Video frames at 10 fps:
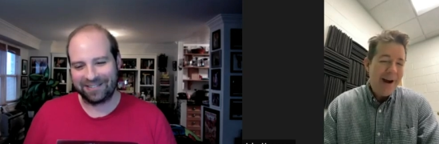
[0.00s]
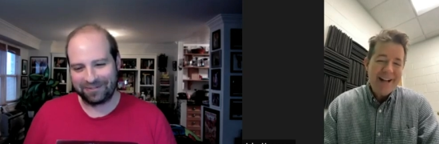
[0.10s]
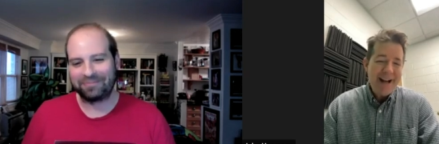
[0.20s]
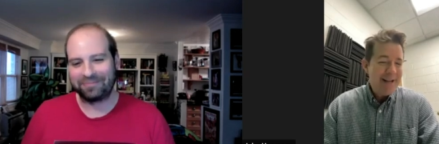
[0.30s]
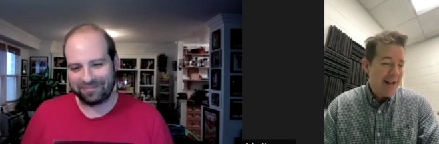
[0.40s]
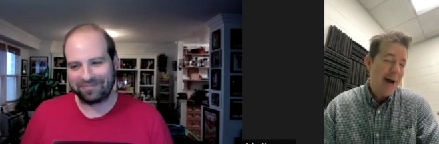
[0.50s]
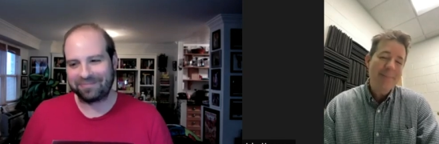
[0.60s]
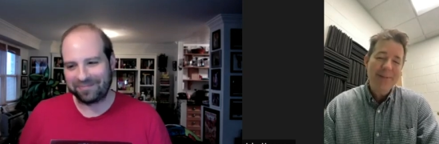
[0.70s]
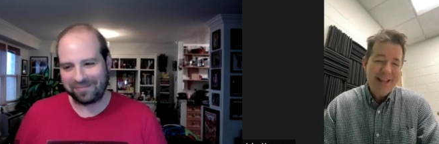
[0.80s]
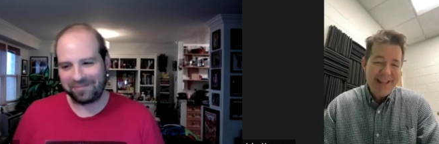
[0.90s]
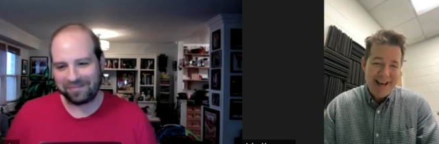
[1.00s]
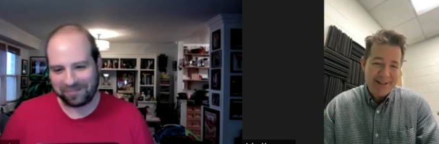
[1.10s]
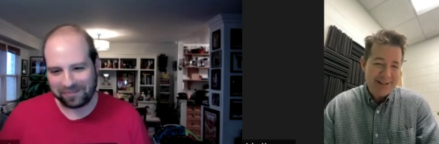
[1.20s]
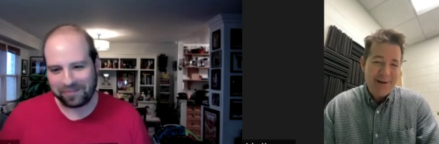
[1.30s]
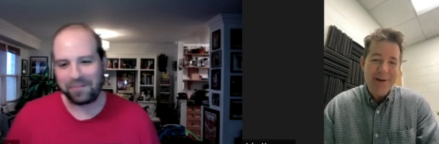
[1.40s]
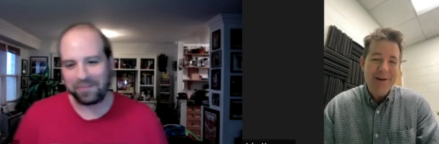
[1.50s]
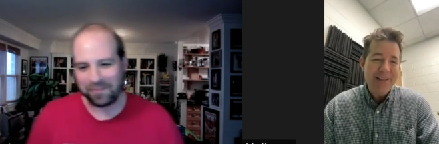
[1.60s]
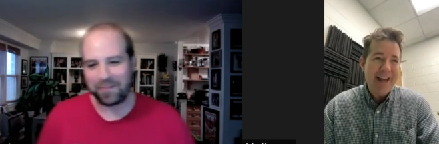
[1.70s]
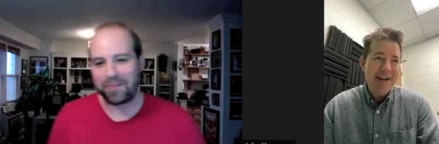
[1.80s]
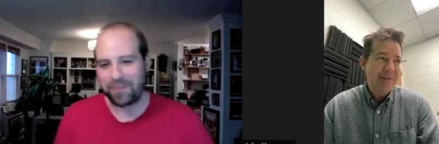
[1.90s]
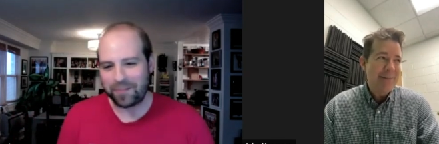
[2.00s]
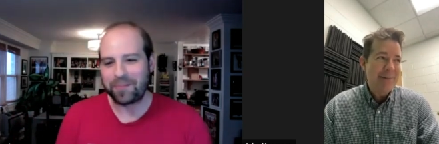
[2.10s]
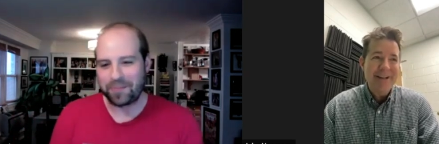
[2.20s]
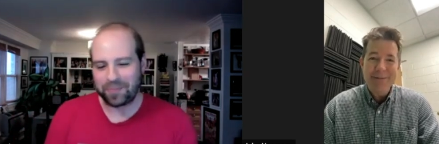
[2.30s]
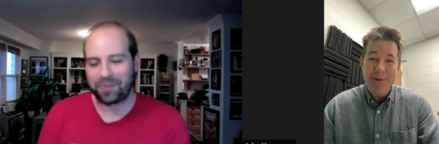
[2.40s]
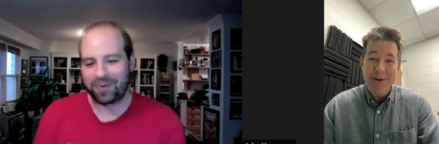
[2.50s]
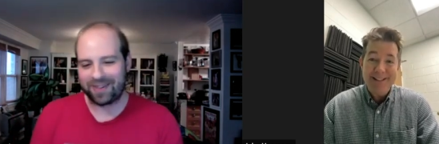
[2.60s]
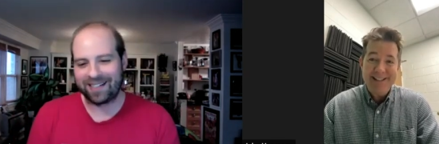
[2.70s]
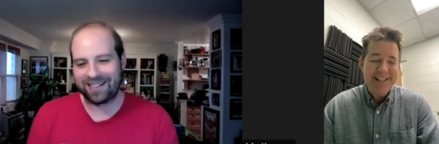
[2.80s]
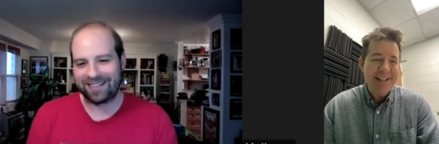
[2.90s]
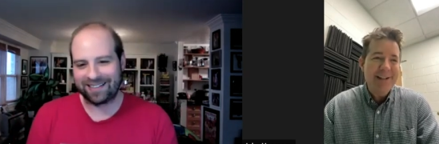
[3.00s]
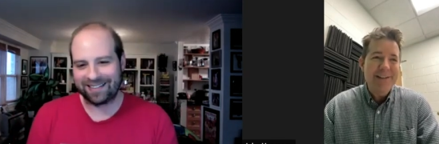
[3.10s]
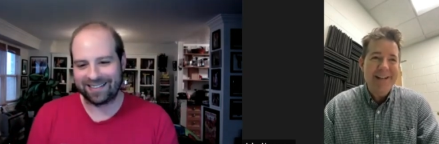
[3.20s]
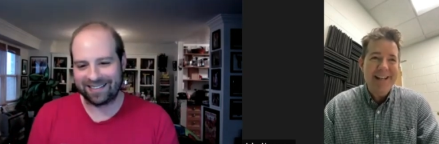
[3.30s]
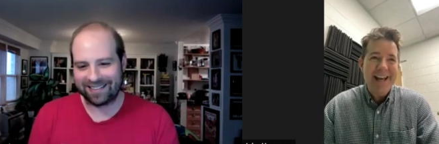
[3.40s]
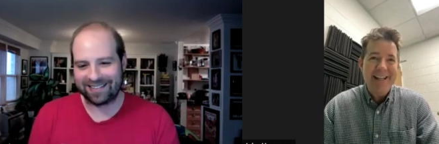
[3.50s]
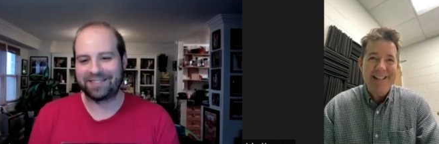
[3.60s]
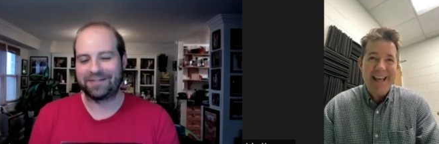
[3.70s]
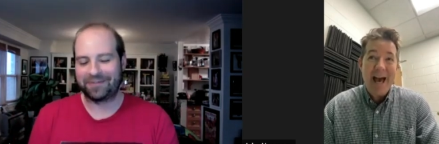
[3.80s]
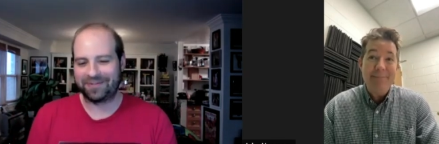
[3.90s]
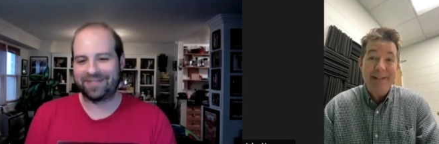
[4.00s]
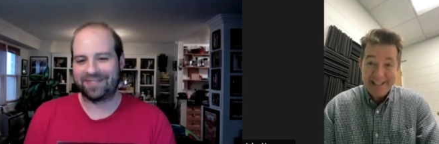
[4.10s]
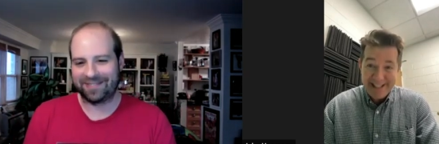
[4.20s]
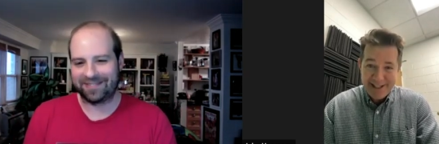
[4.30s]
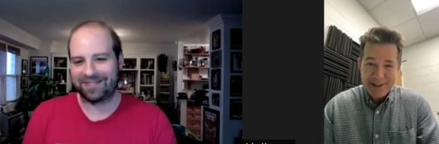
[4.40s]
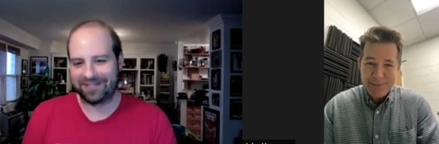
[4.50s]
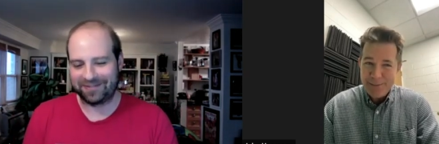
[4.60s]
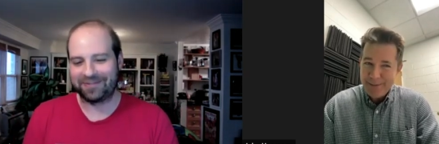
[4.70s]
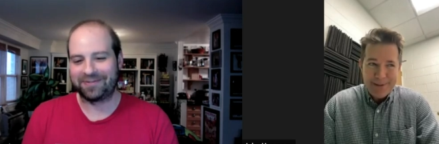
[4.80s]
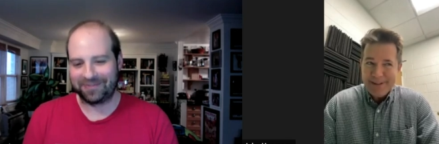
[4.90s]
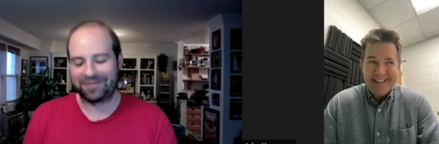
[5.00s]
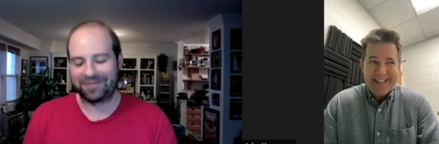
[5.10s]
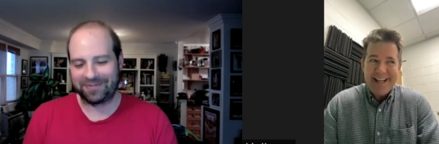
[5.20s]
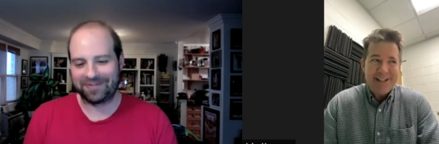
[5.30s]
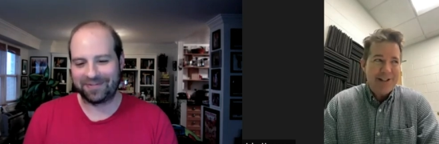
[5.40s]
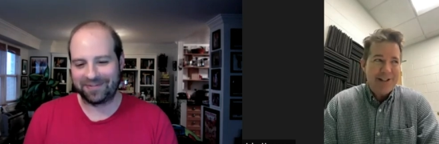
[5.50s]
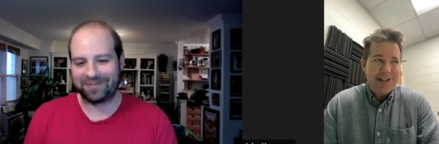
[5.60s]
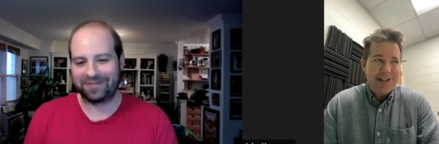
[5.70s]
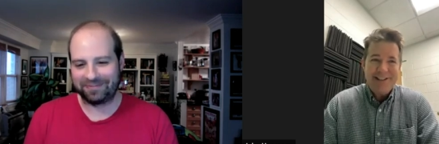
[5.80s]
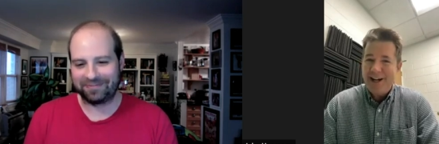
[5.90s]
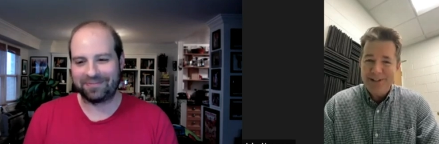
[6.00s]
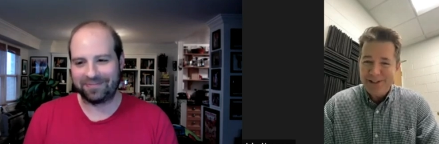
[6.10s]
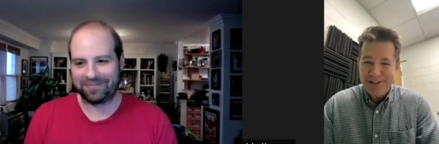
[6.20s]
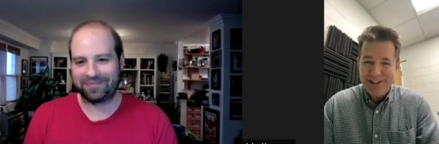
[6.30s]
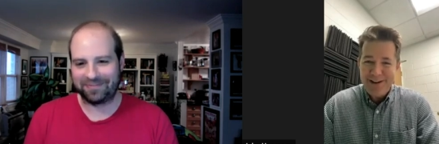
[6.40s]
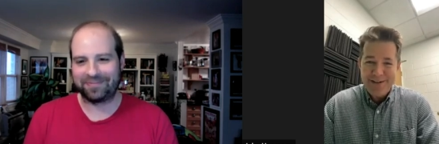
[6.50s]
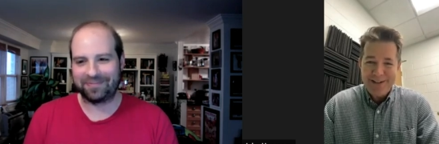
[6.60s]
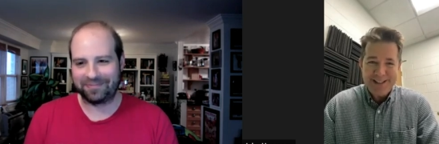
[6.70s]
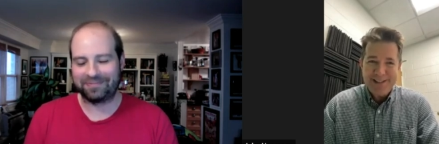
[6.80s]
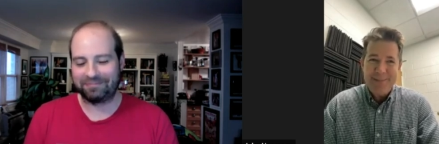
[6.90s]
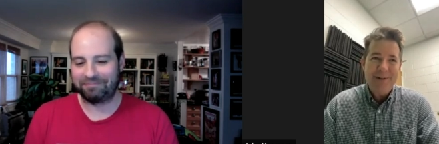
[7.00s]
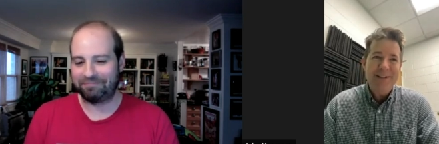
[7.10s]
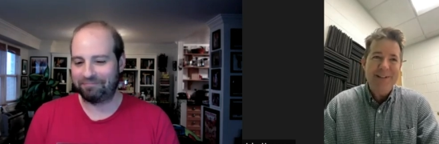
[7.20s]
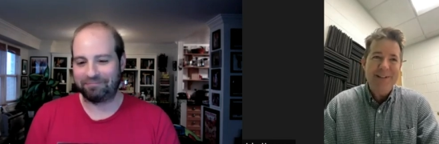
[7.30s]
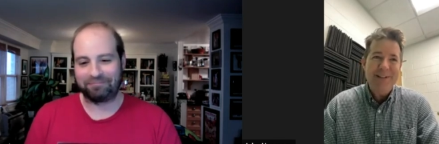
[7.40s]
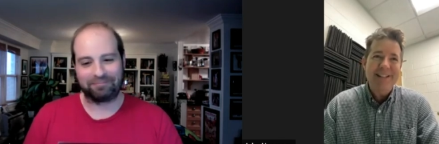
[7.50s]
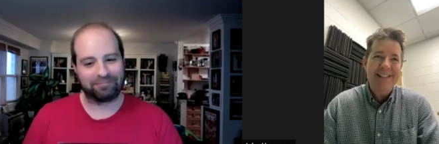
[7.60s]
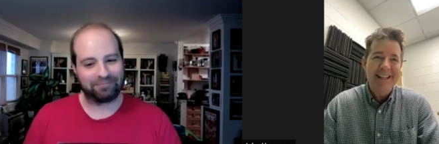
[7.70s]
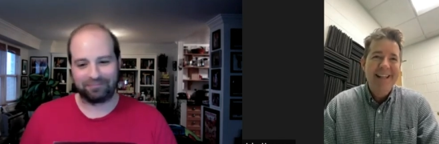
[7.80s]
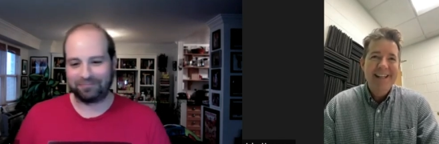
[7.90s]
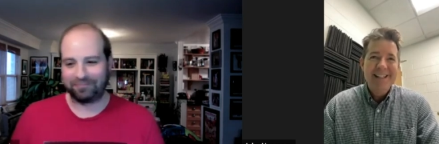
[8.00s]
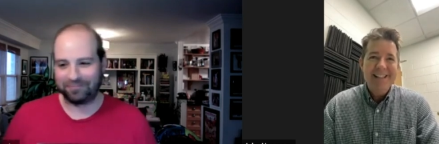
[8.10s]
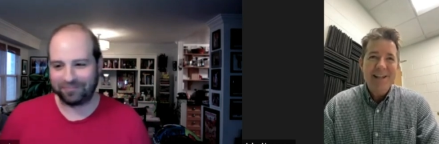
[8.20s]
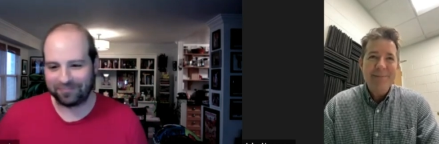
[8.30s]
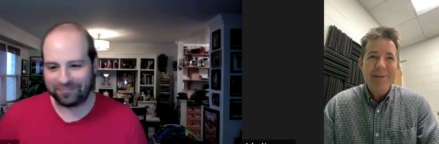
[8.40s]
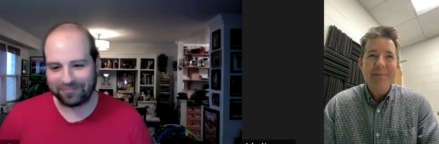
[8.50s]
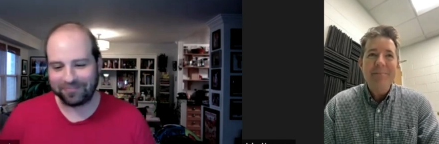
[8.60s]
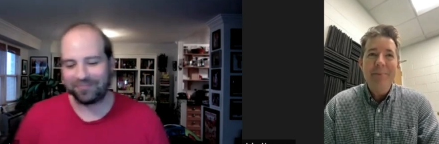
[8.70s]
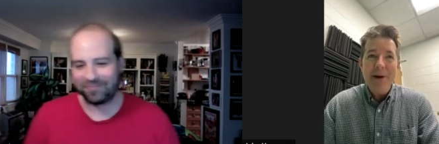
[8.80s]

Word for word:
Speaker 1: why did I not play that song that everybody wants to hear and, and is happy to hear? What what did I just accomplish? You know, like some artistic statement.